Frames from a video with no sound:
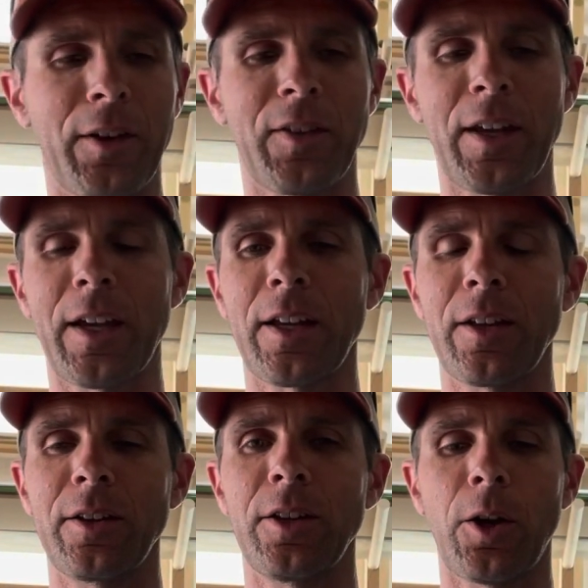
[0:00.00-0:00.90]
I was
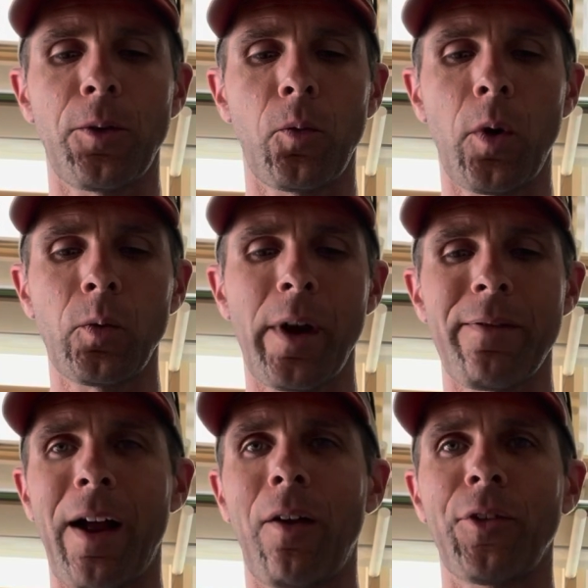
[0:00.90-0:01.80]
thinking, one-way
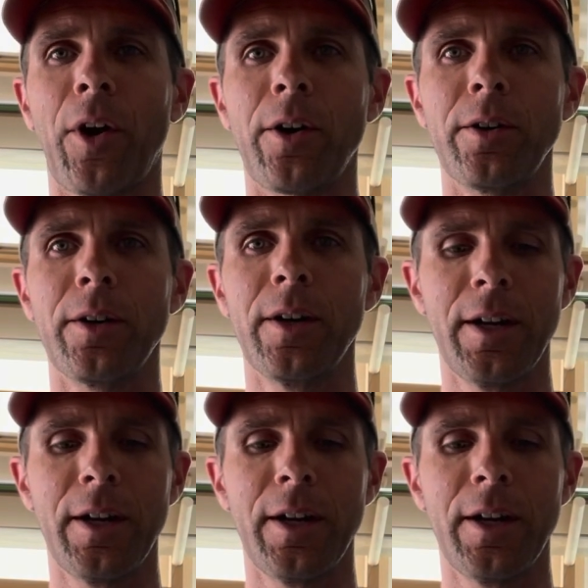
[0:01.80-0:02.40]
valves aren't